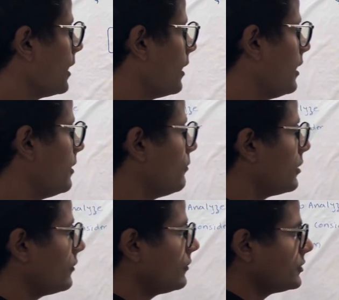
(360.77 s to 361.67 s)
and
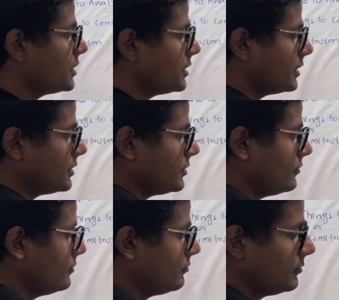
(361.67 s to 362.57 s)
number of shares
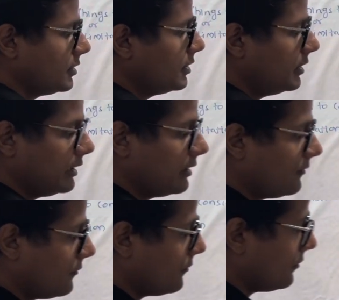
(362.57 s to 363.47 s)
issued. Like
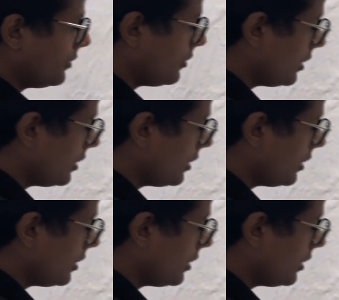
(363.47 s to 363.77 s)
if your